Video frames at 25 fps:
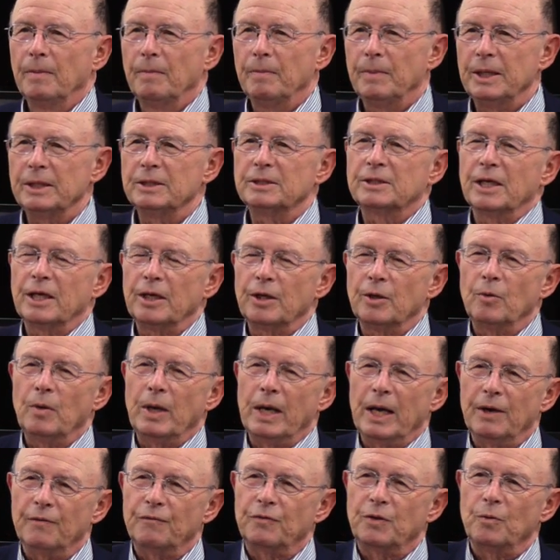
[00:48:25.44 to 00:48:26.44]
means that you
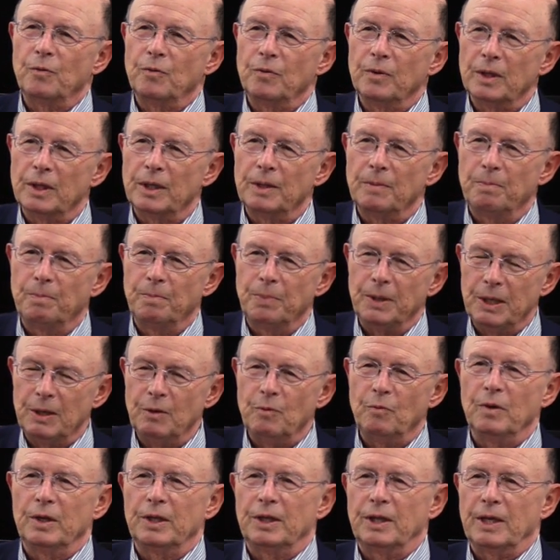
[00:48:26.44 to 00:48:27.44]
have to really be
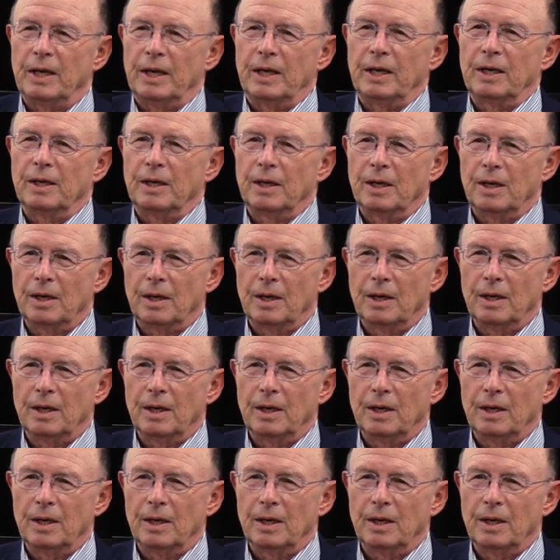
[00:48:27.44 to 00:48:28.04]
with it